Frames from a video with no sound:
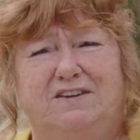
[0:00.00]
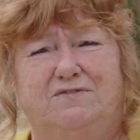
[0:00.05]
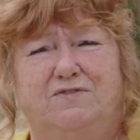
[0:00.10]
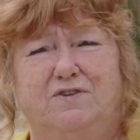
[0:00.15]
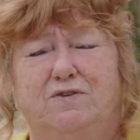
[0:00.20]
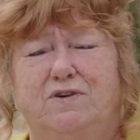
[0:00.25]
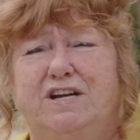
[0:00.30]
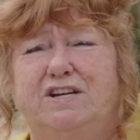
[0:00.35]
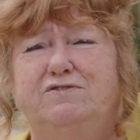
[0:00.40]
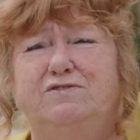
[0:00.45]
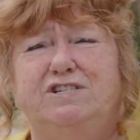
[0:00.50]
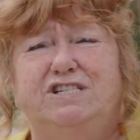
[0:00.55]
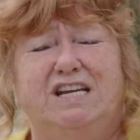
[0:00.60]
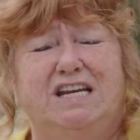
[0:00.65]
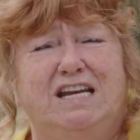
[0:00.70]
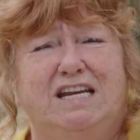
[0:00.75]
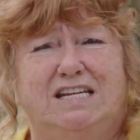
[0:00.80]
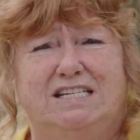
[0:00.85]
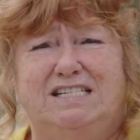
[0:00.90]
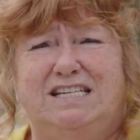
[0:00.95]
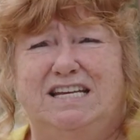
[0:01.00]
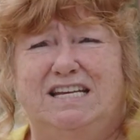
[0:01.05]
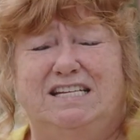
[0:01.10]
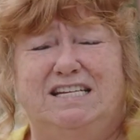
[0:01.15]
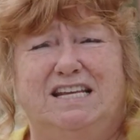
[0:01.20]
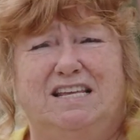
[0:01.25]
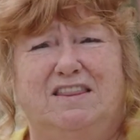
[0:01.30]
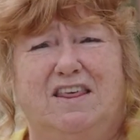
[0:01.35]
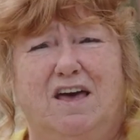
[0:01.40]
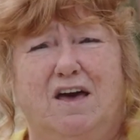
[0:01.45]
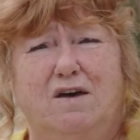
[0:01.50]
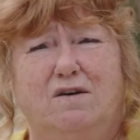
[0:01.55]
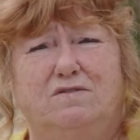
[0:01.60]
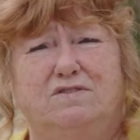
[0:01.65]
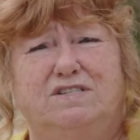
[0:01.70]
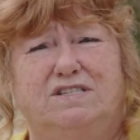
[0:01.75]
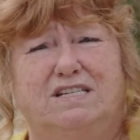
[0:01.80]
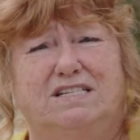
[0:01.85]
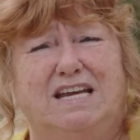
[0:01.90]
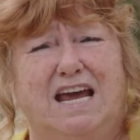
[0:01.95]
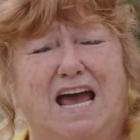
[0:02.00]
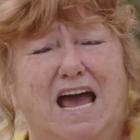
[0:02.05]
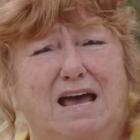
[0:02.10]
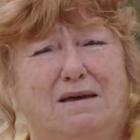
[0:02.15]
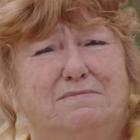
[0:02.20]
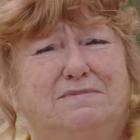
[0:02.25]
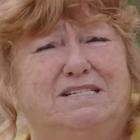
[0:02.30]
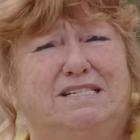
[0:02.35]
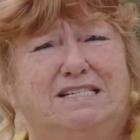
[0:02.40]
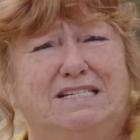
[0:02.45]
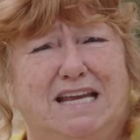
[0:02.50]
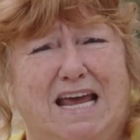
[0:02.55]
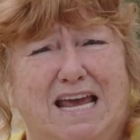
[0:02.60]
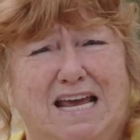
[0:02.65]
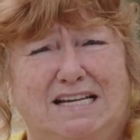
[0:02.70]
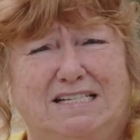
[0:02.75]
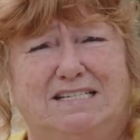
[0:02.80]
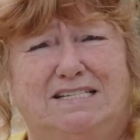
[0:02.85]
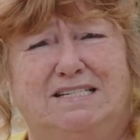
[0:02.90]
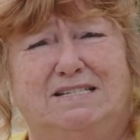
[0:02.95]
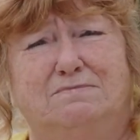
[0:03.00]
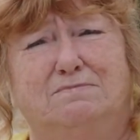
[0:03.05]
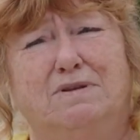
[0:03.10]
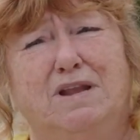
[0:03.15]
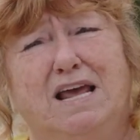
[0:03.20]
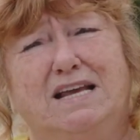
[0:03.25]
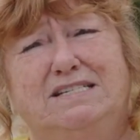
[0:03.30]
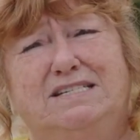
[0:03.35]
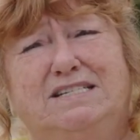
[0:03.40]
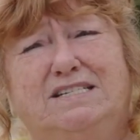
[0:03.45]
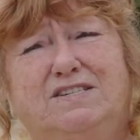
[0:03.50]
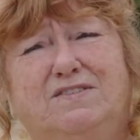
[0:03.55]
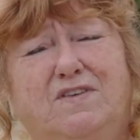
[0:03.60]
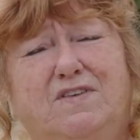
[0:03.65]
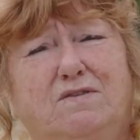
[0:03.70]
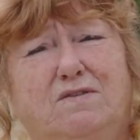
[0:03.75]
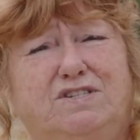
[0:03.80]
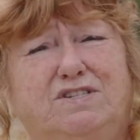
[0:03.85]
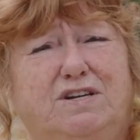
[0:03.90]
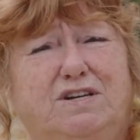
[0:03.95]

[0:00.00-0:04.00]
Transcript: If you're interested in attending those, the times and dates and places of those